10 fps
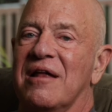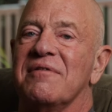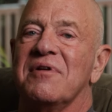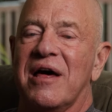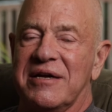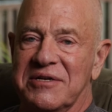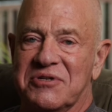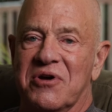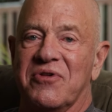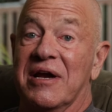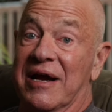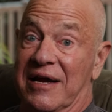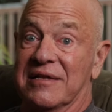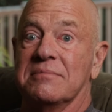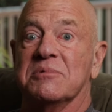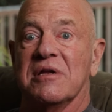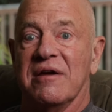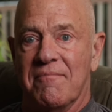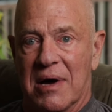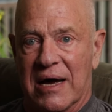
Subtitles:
a hell of a lot easier than I can get them to leave